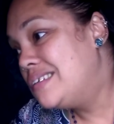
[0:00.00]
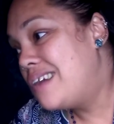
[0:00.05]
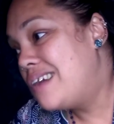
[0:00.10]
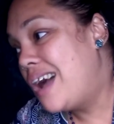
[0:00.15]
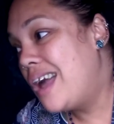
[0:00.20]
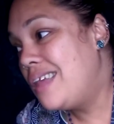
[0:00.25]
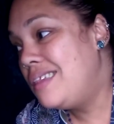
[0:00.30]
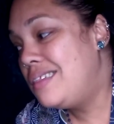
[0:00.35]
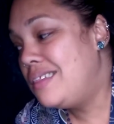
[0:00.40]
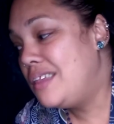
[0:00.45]

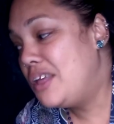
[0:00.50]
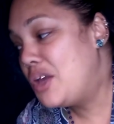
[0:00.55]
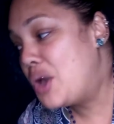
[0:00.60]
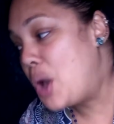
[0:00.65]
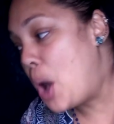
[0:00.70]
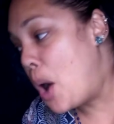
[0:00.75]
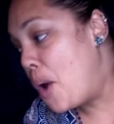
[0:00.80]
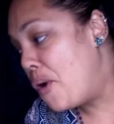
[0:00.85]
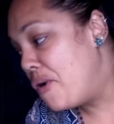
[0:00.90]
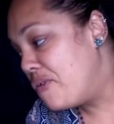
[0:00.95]
I think
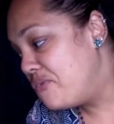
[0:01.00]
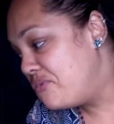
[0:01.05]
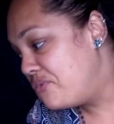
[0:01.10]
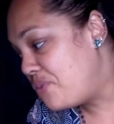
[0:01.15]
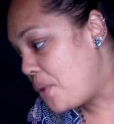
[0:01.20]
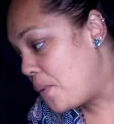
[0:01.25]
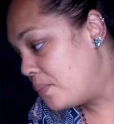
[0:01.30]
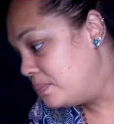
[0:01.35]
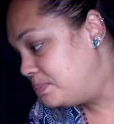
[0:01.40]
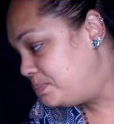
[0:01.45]
of
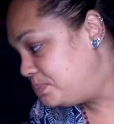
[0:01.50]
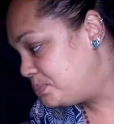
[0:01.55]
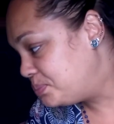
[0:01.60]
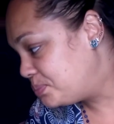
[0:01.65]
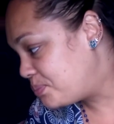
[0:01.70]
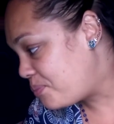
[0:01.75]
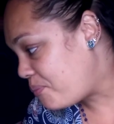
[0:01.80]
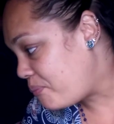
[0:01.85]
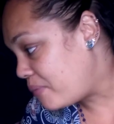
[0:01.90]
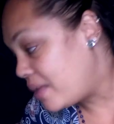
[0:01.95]

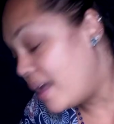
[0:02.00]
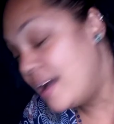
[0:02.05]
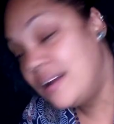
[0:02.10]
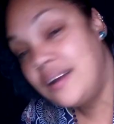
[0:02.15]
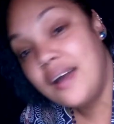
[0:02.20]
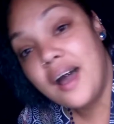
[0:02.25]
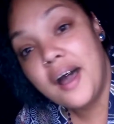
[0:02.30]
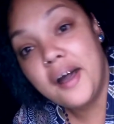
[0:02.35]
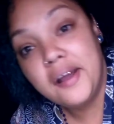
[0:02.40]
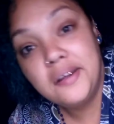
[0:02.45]
a
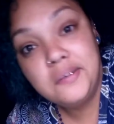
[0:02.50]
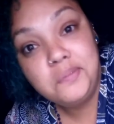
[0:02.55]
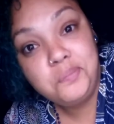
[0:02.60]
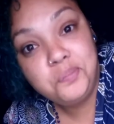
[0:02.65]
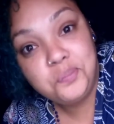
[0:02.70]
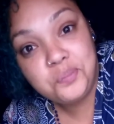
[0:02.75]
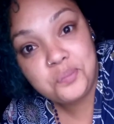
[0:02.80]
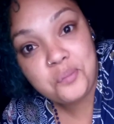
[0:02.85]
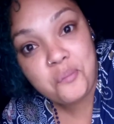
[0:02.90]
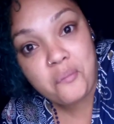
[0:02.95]
guy
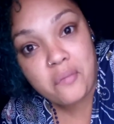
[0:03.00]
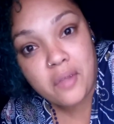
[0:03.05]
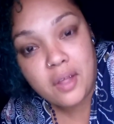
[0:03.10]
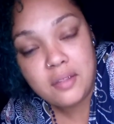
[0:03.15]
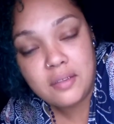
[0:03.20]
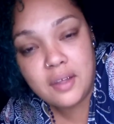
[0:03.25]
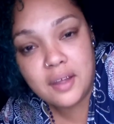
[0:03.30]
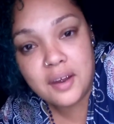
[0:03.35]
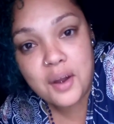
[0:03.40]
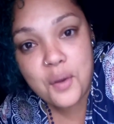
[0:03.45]

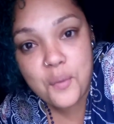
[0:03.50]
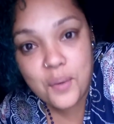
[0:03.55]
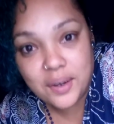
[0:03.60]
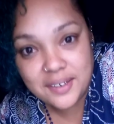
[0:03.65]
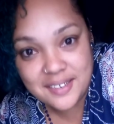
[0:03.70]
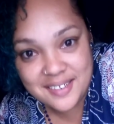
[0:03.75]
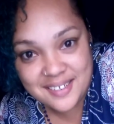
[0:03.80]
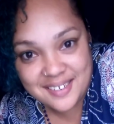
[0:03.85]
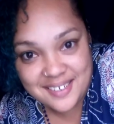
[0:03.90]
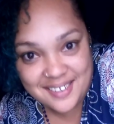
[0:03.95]
that I
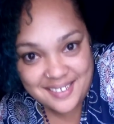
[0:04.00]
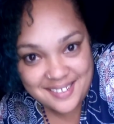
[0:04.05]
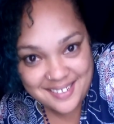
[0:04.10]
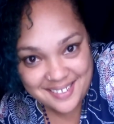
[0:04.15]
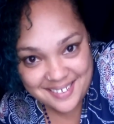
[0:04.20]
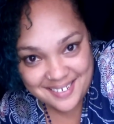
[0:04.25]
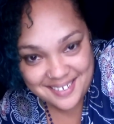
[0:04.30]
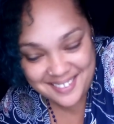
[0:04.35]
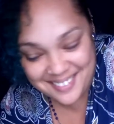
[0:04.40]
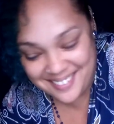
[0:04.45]
once
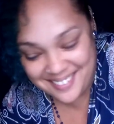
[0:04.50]
dated.